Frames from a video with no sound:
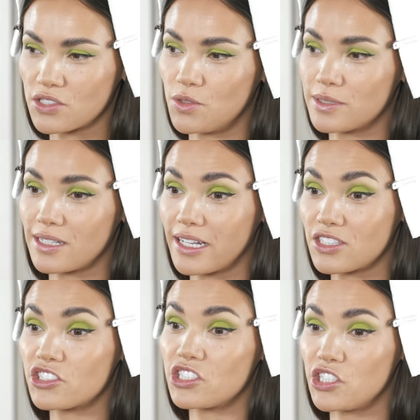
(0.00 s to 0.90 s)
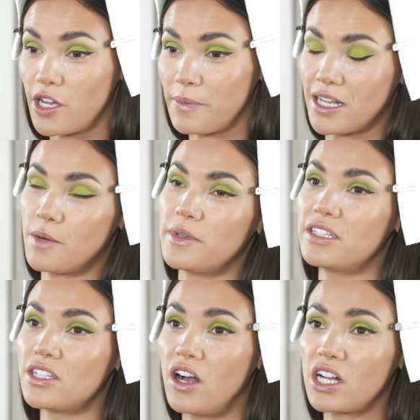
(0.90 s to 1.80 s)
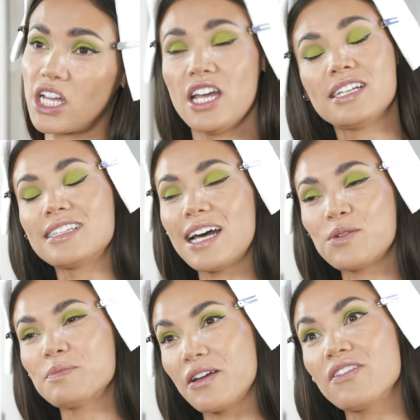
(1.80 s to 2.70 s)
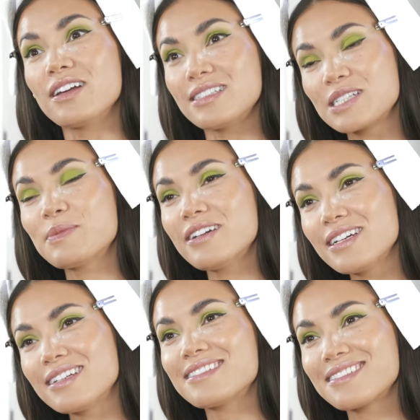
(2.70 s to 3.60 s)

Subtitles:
school, was like, does she do her makeup in the dark? So that was my first experience.